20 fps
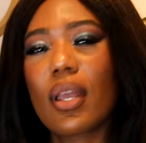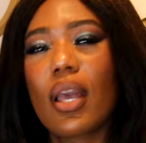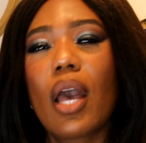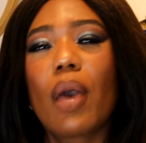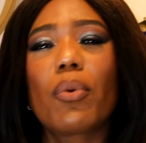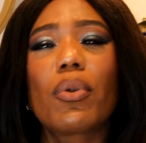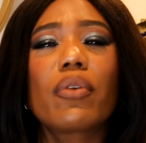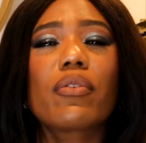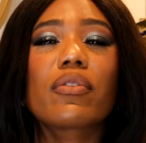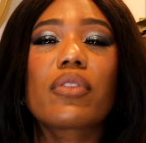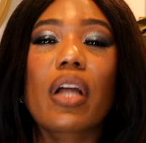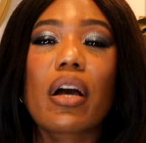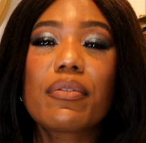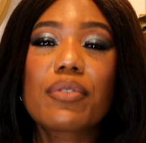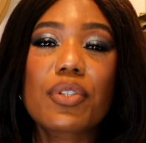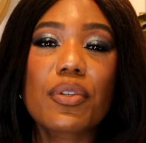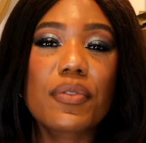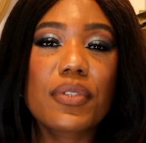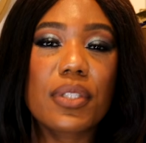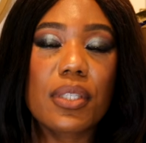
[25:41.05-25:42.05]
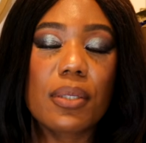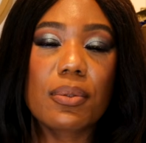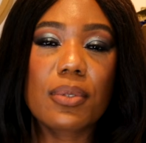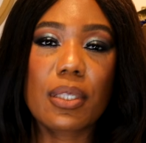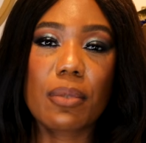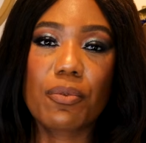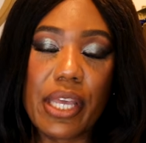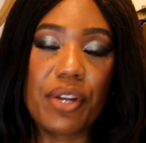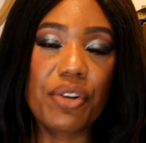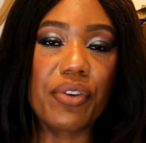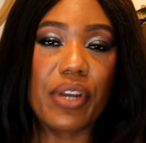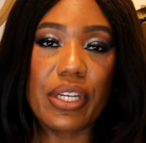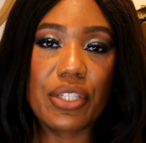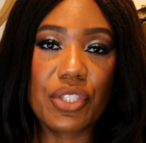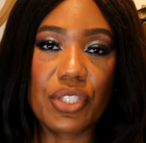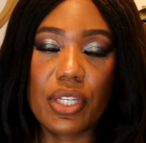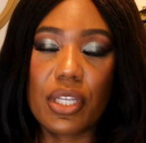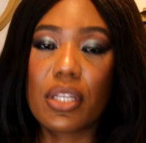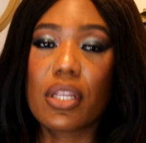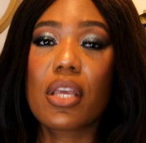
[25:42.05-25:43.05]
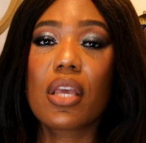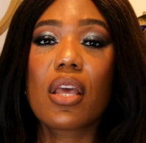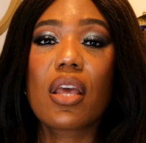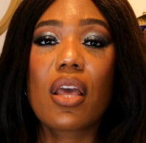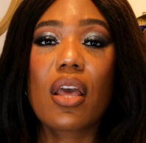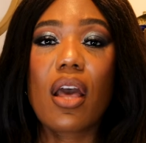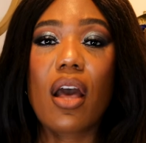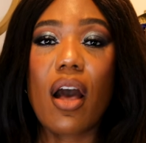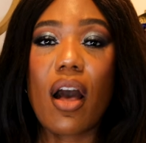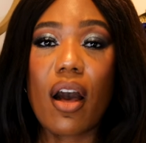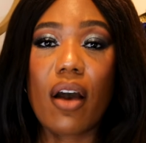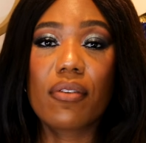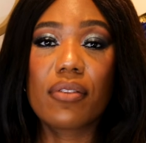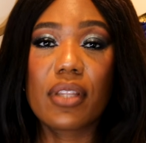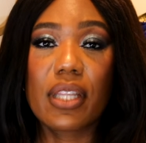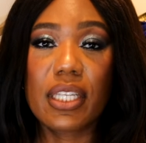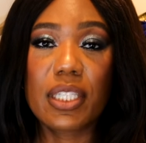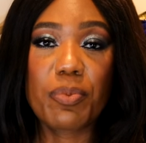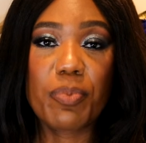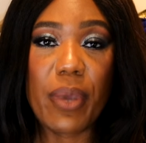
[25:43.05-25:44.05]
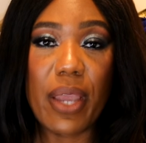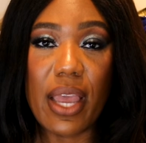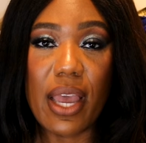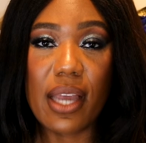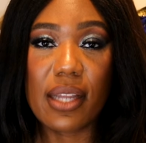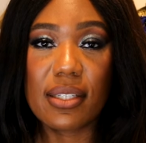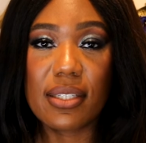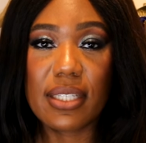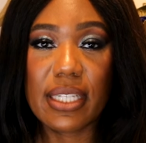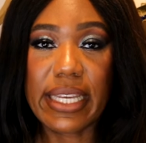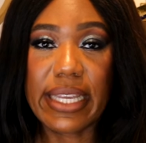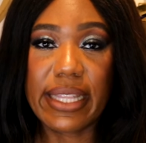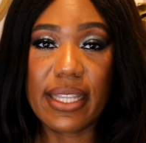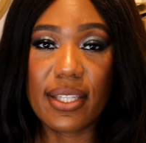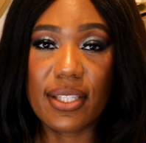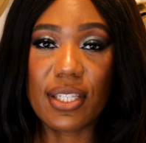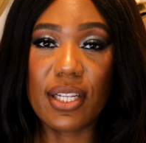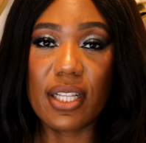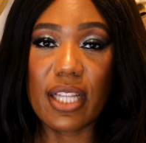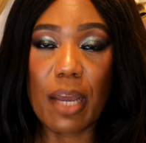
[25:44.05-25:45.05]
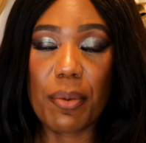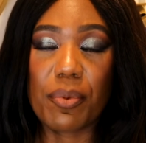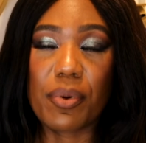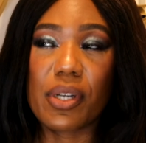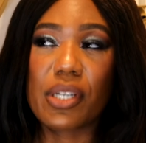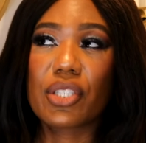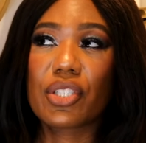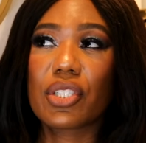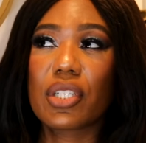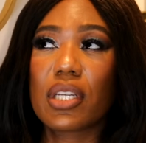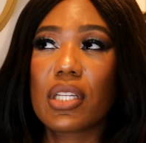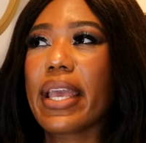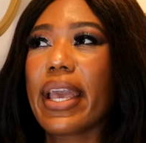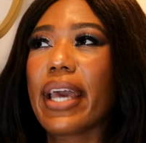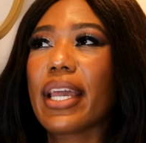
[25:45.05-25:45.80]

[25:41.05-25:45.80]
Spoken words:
I would have loved to have seen some iteration of this pant in this collaboration.